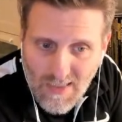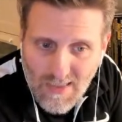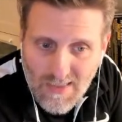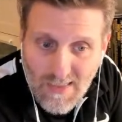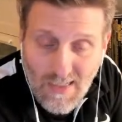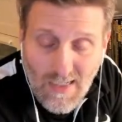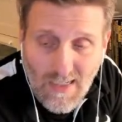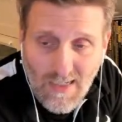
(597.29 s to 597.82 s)

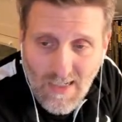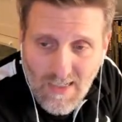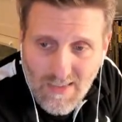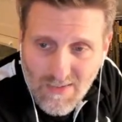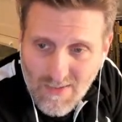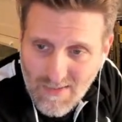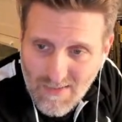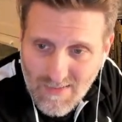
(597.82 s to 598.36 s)
Yeah,
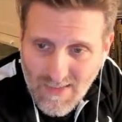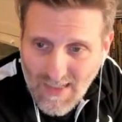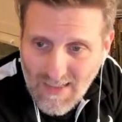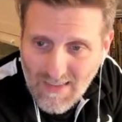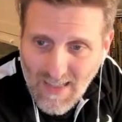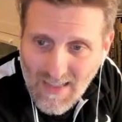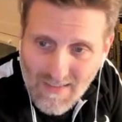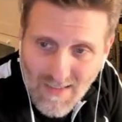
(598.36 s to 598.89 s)

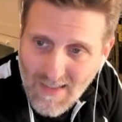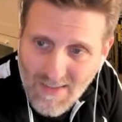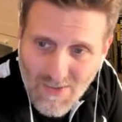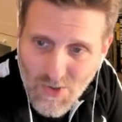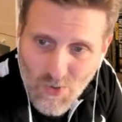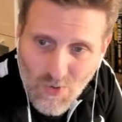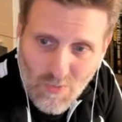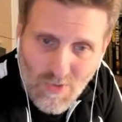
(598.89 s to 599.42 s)
I like the
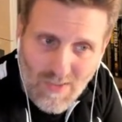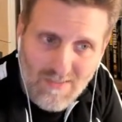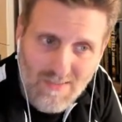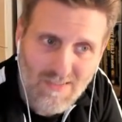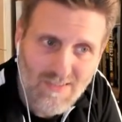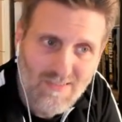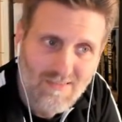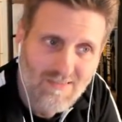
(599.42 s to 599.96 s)
short ones.